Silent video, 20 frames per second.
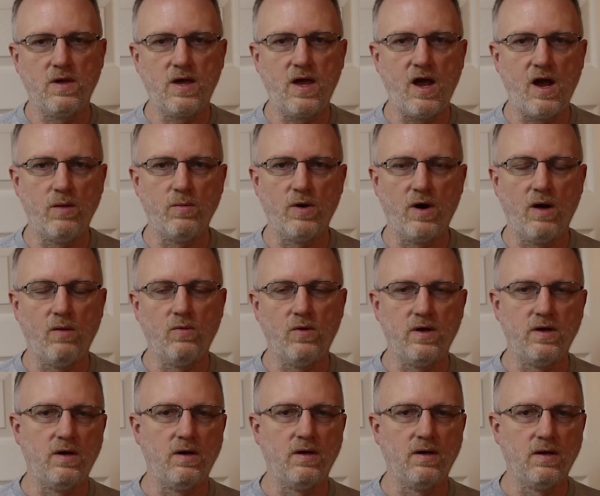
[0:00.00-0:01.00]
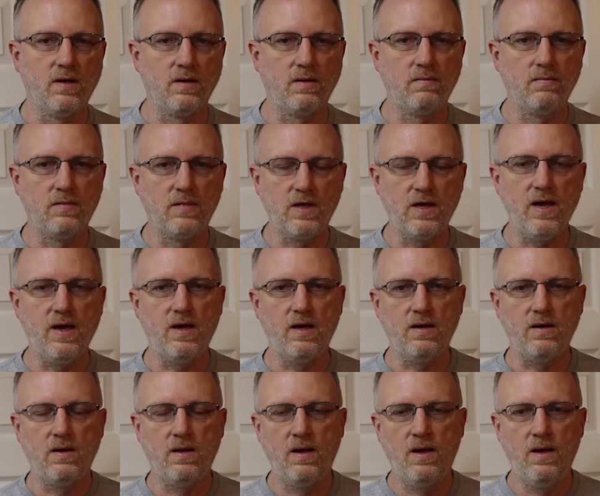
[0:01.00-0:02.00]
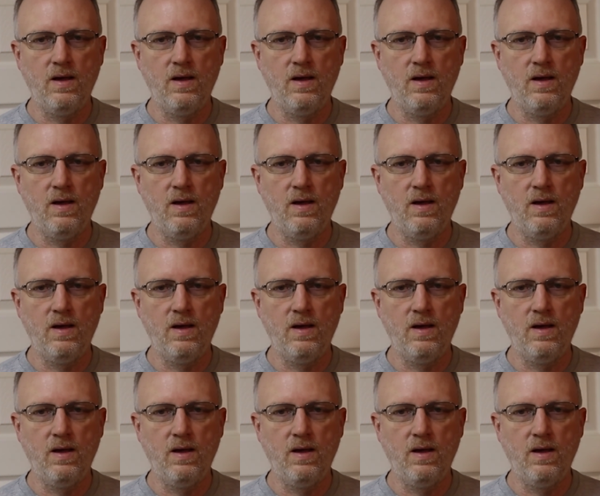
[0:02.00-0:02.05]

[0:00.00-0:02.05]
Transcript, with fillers: camera I wanted to get.